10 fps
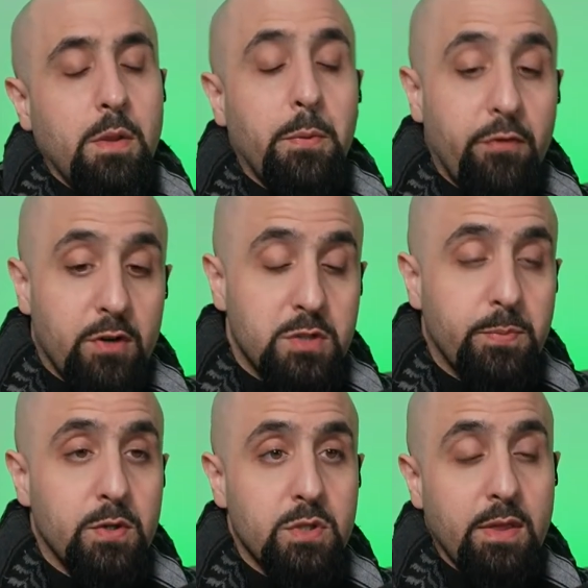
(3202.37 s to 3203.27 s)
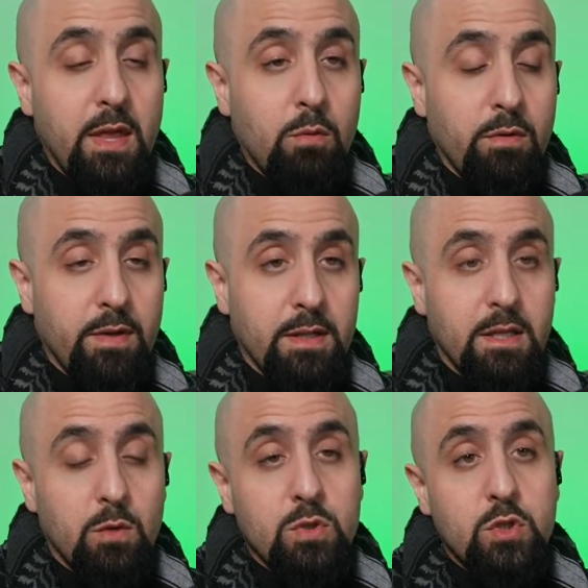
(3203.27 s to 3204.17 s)
the first person that revealed
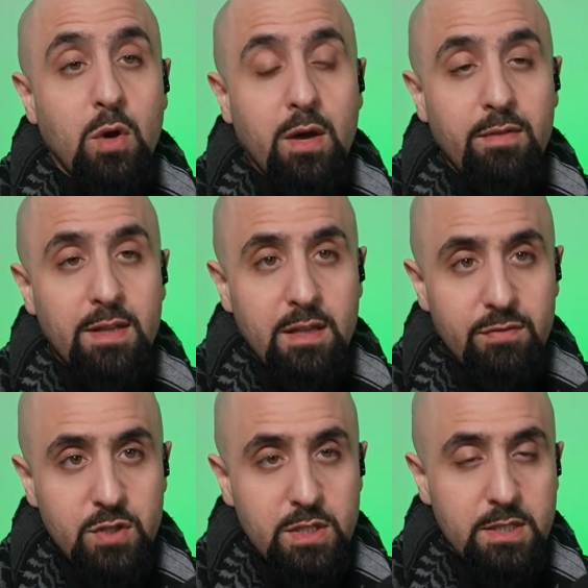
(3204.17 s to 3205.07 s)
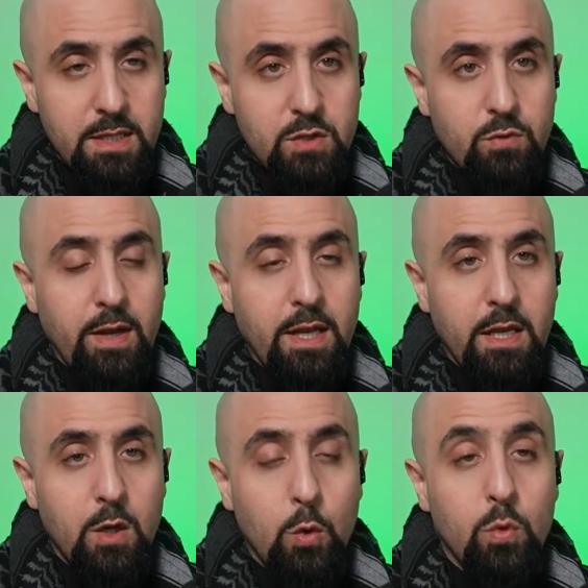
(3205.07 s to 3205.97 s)
it was Yocheved Lifshitz, the
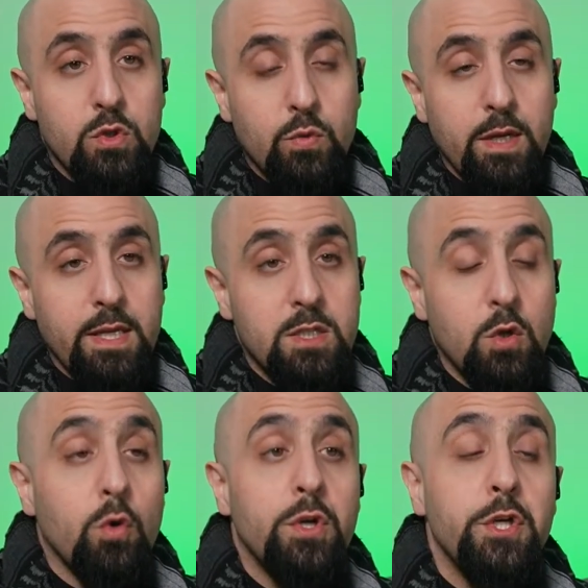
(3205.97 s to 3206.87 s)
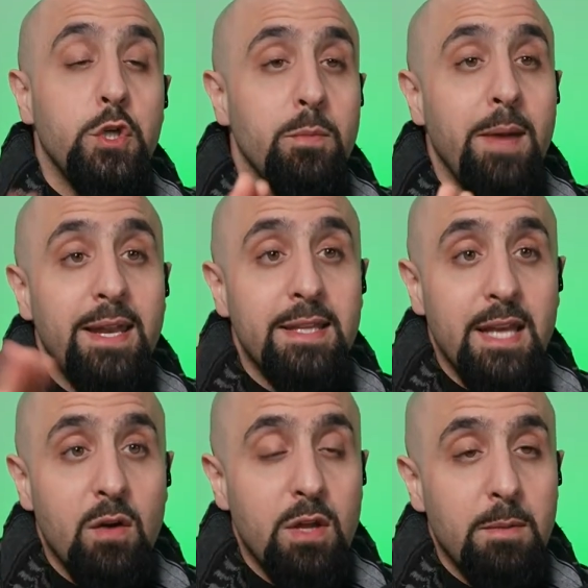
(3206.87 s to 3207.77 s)
Israeli who was released on a
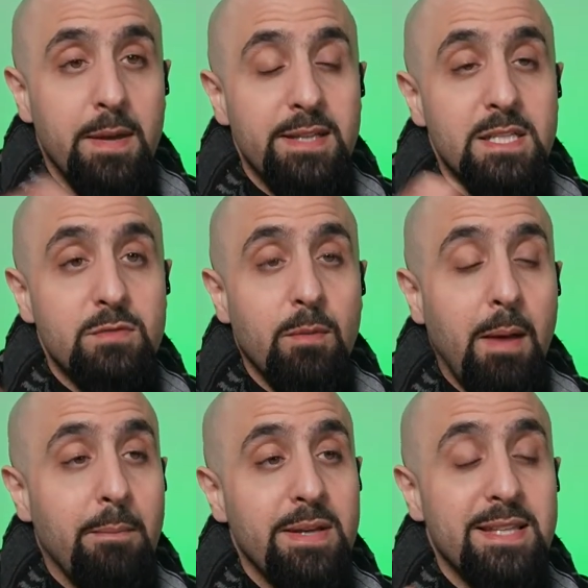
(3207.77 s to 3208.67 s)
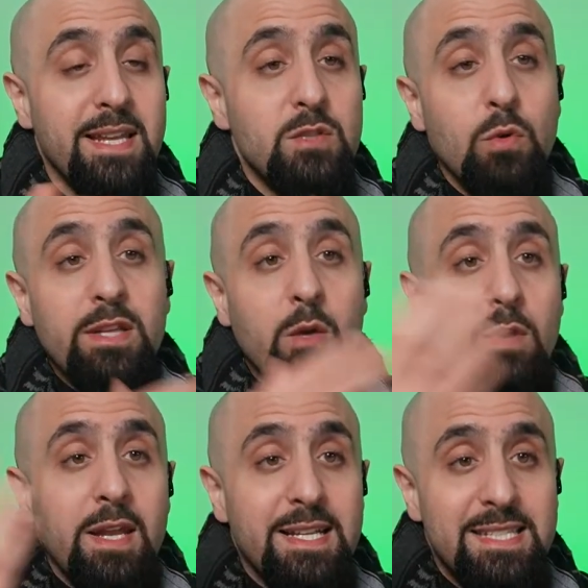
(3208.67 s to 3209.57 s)
humanitarian basis from Hamas that Israel didn't
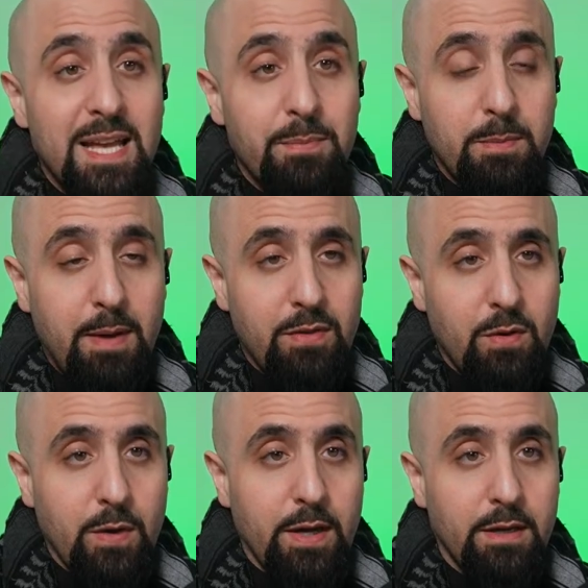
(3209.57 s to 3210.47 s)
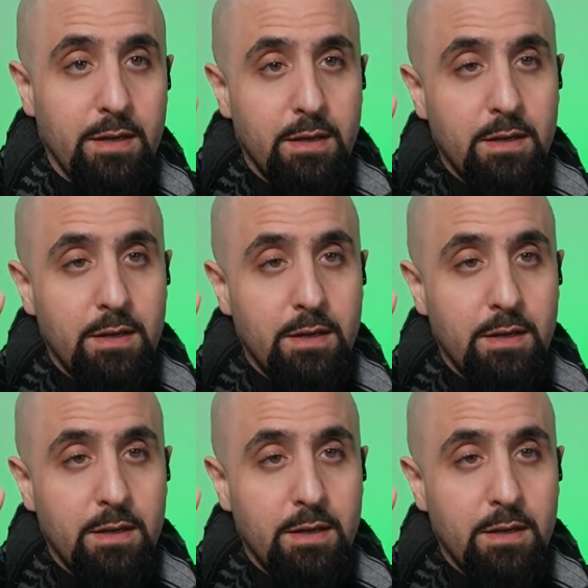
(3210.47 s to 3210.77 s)
want to accept, by the way.